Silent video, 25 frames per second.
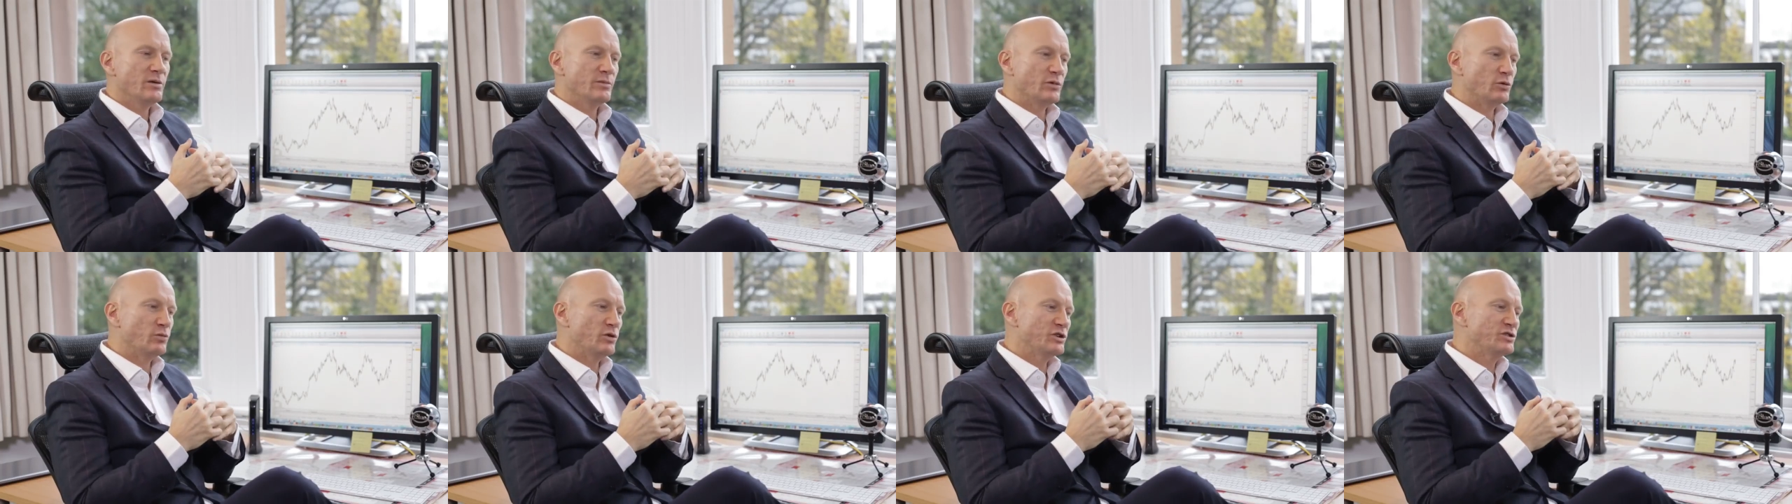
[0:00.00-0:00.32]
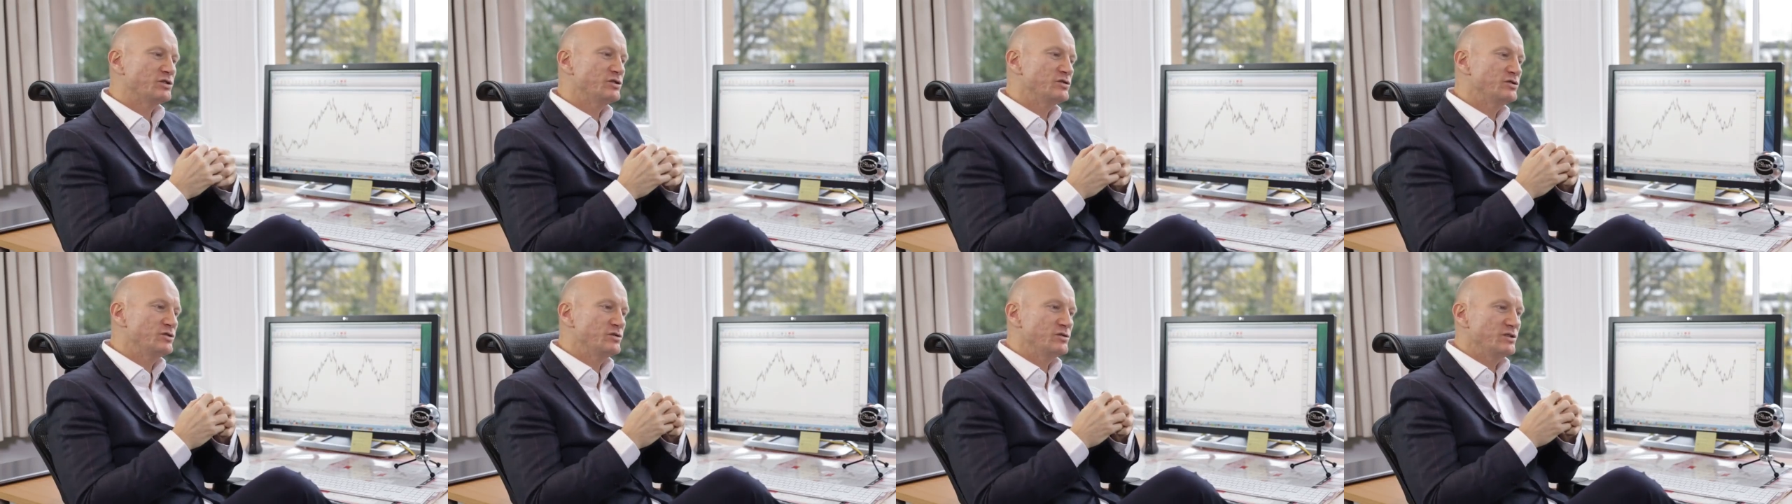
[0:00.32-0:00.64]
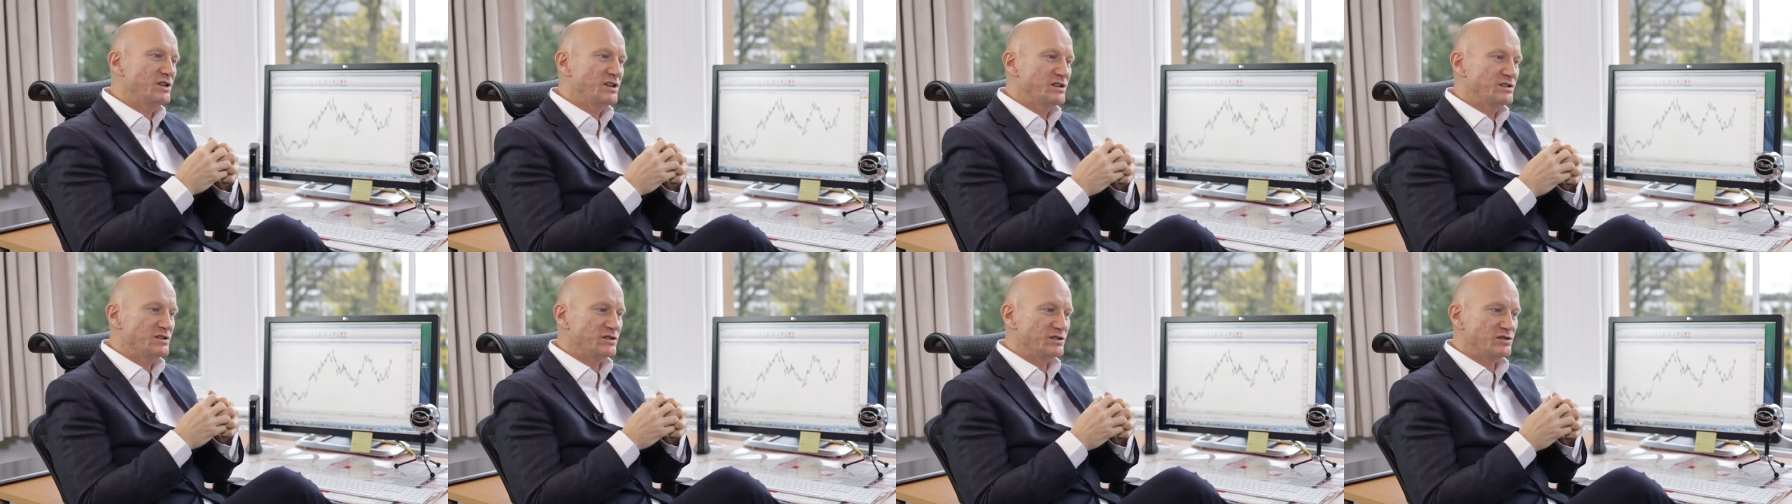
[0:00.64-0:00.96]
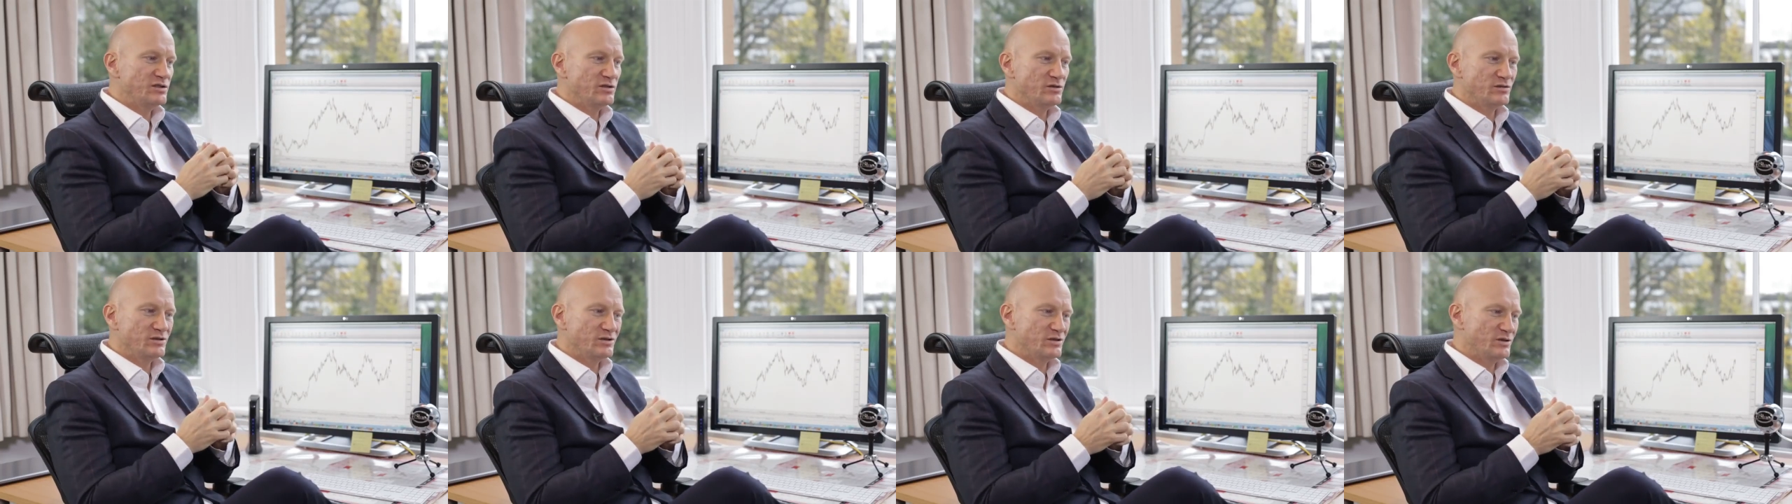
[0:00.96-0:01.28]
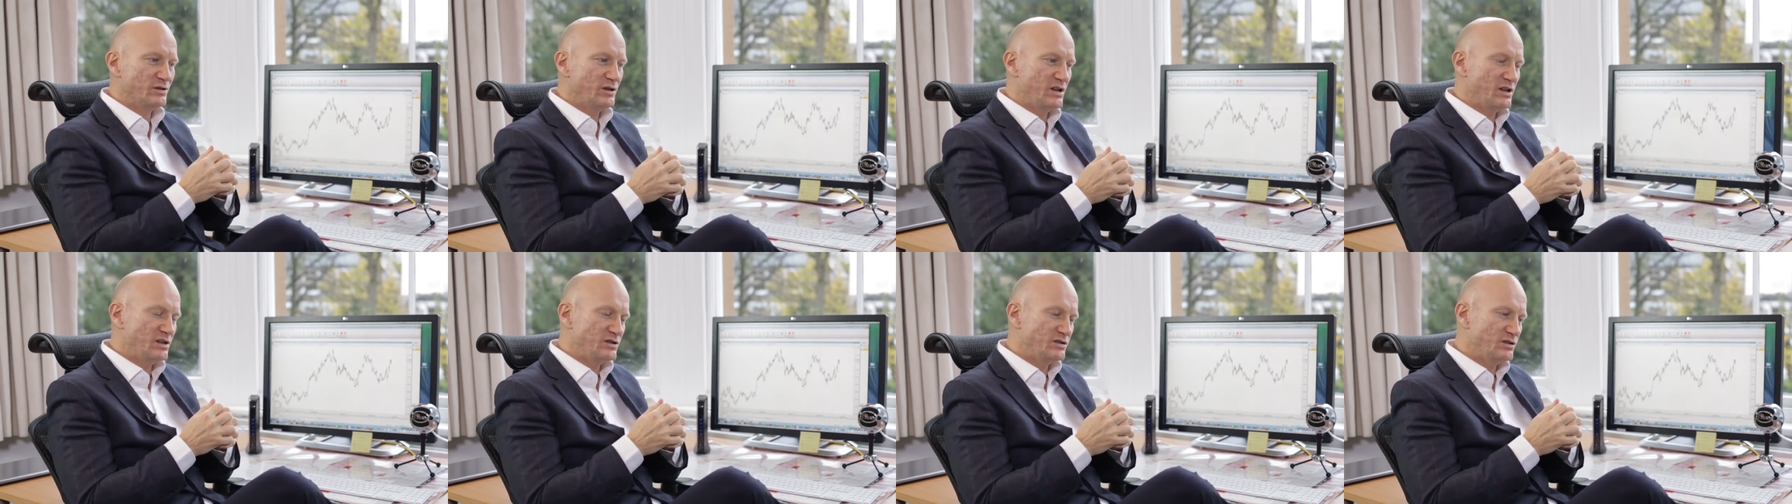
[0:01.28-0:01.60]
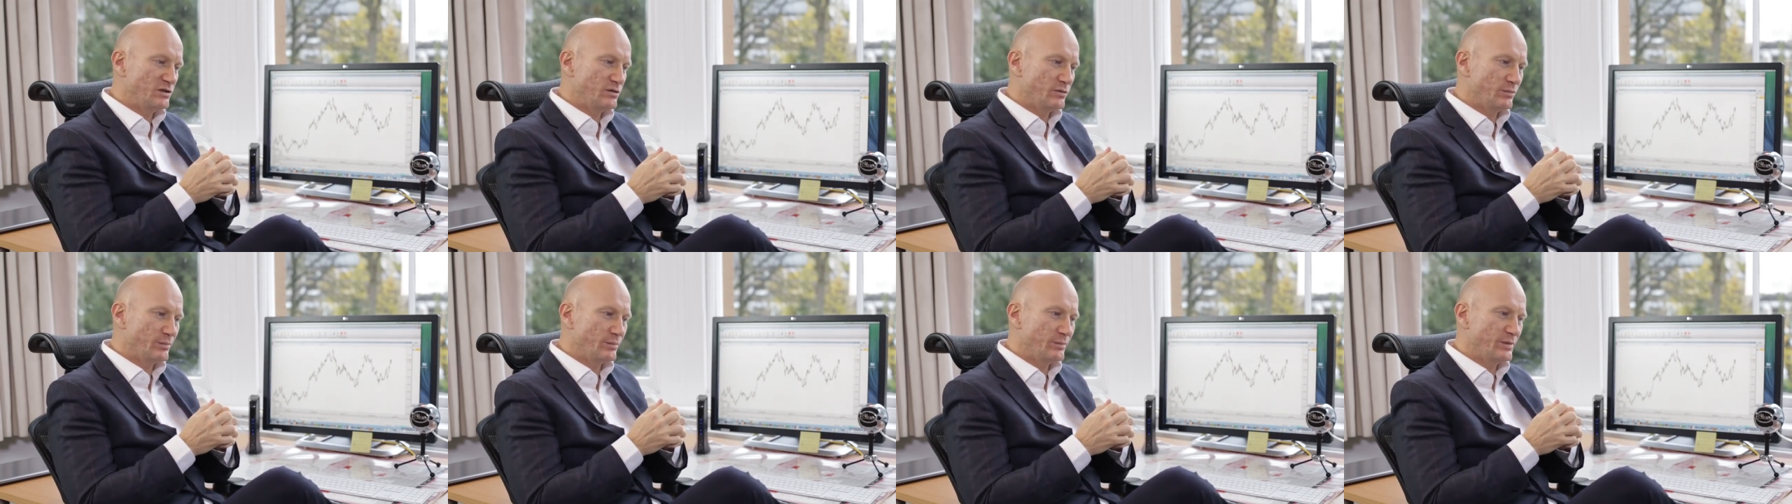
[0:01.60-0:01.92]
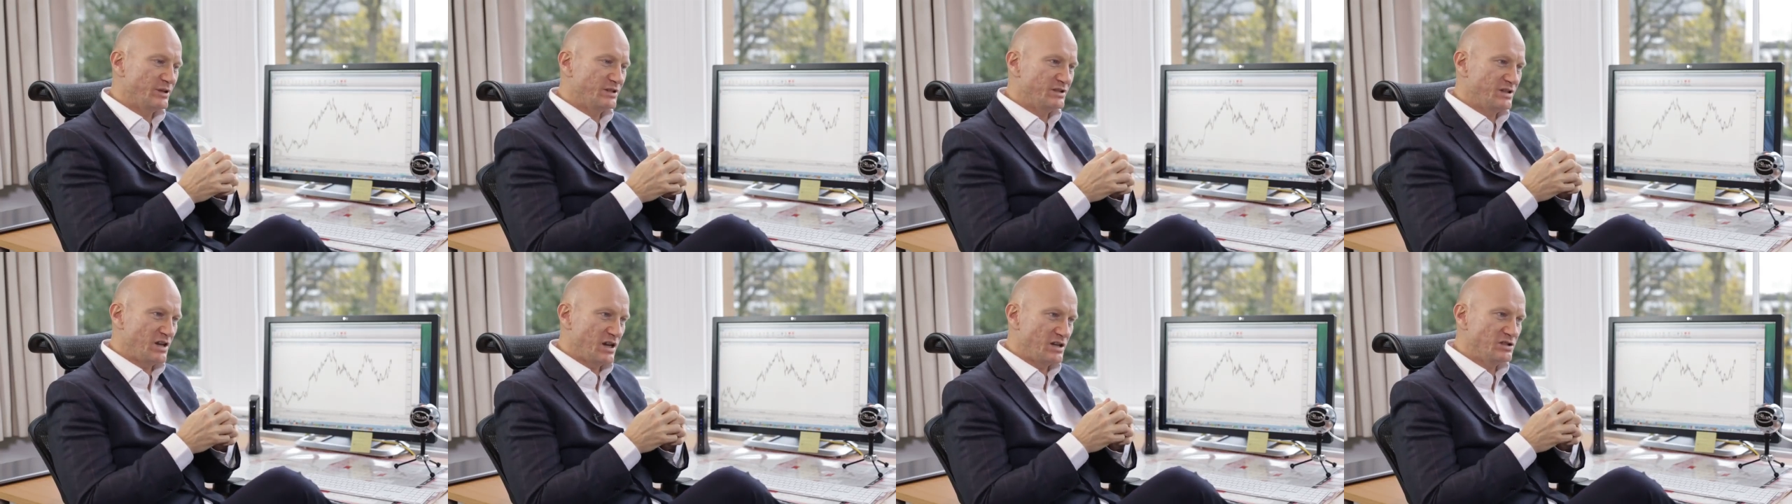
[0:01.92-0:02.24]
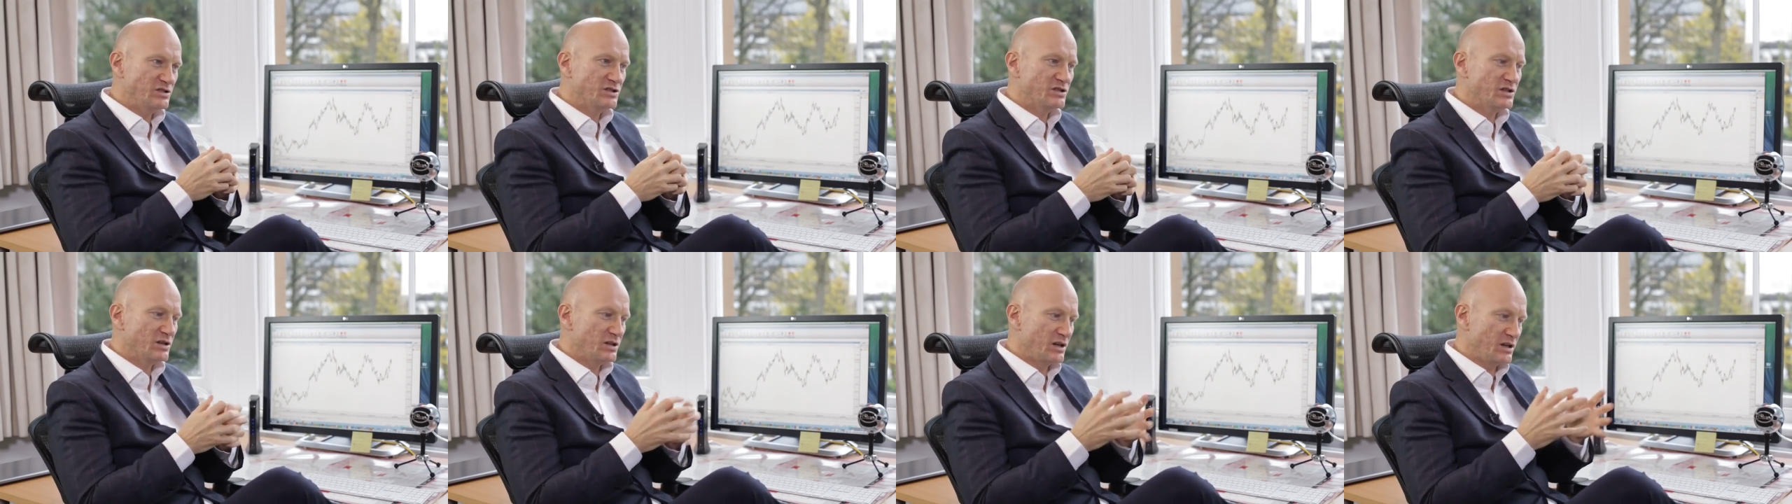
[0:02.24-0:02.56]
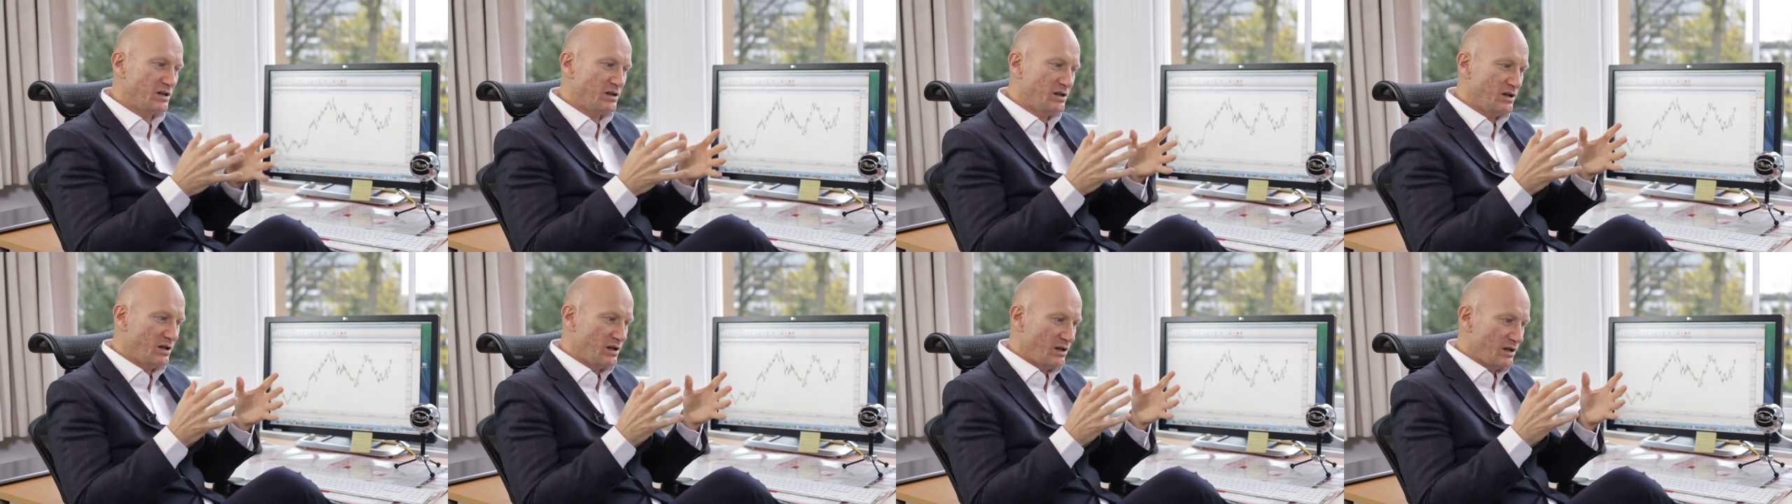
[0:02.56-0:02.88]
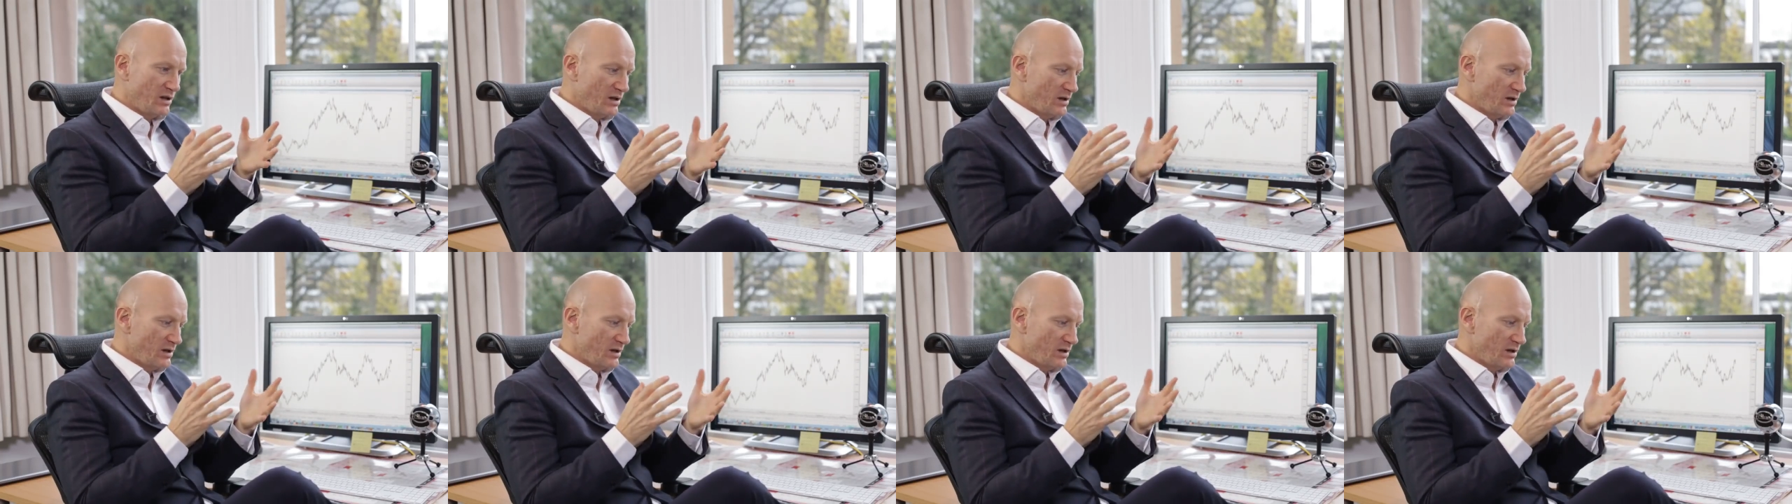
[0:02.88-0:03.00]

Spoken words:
But what you do need to do is you need to potentially